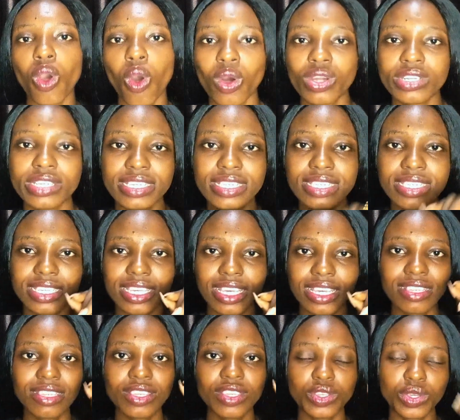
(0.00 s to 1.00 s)

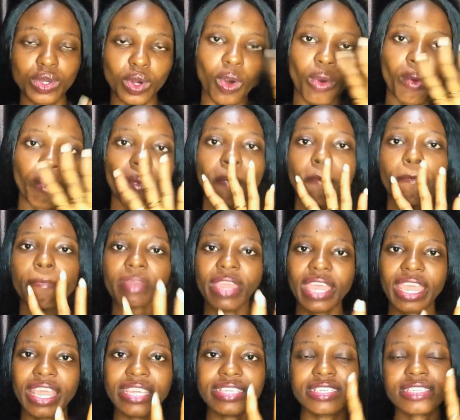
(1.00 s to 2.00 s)
auditing your
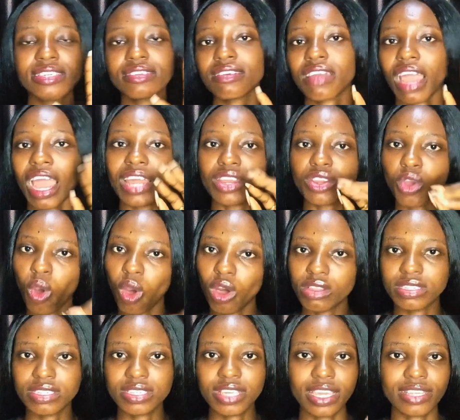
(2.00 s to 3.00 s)
page and
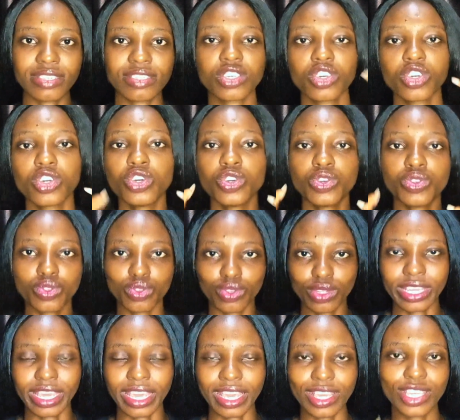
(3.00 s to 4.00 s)
content
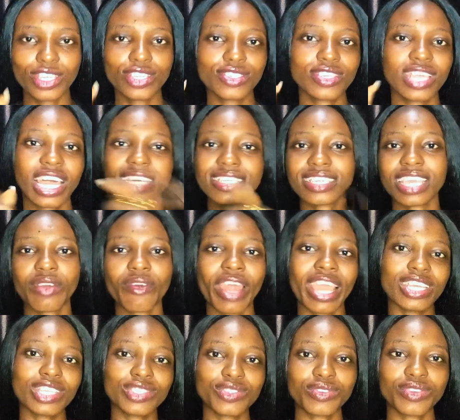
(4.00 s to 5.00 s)
today. So let's get
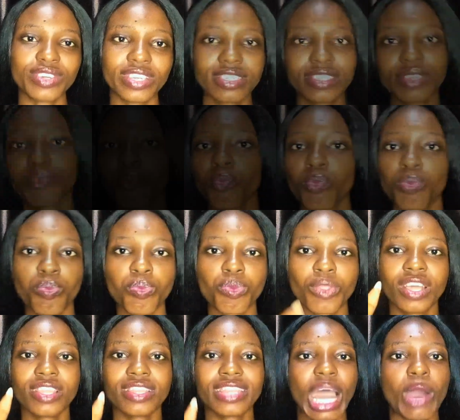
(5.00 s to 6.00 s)
right into it.
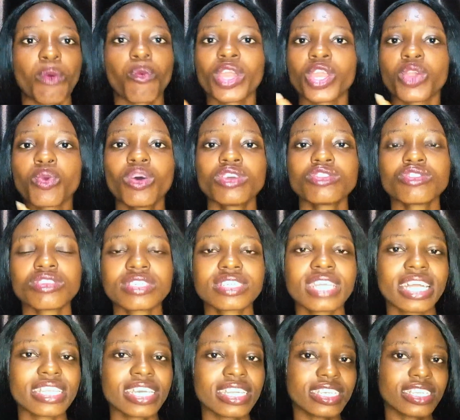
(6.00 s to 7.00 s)
Now, when you want to
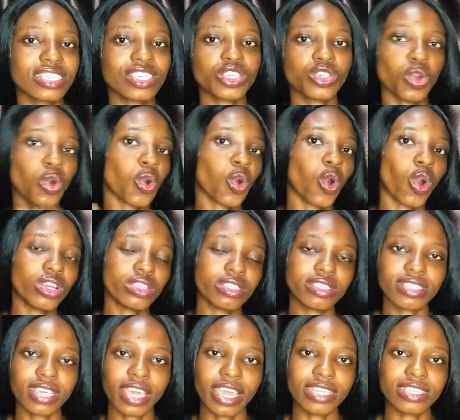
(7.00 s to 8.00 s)
start editing your
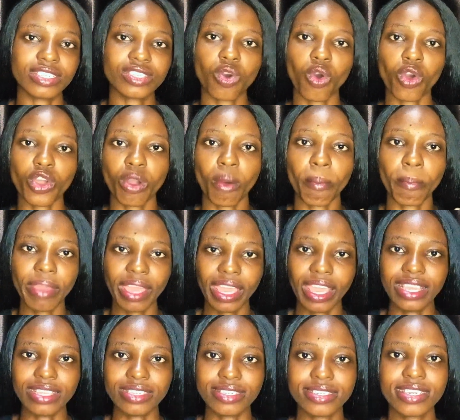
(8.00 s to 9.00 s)
content or your
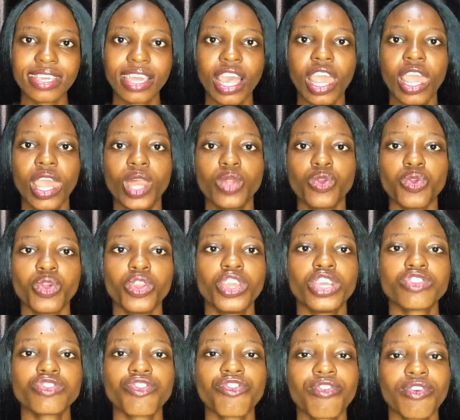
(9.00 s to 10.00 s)
page, you
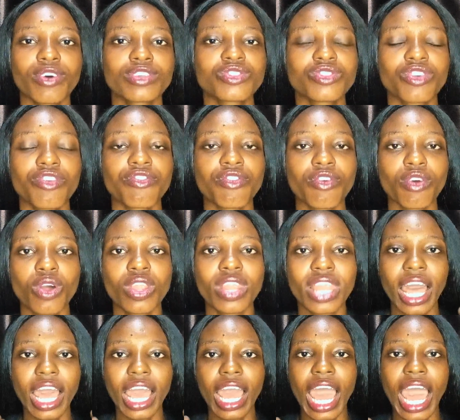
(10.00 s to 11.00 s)
need to first of all
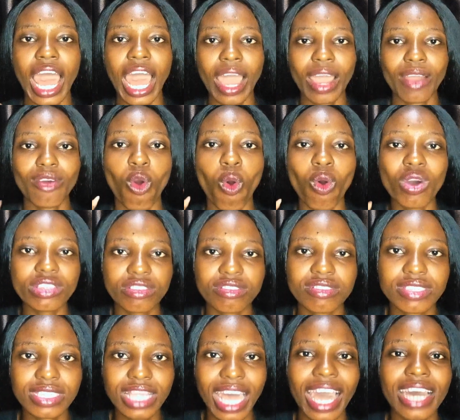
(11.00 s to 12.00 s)

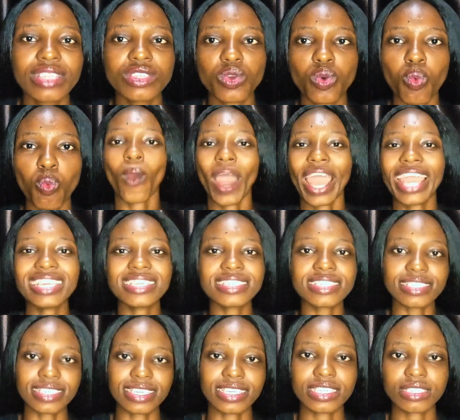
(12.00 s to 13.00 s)
understand, why
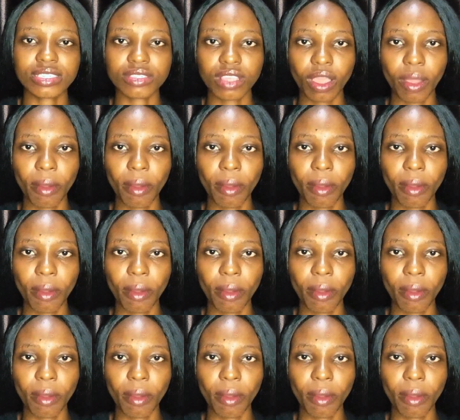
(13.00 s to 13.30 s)
is this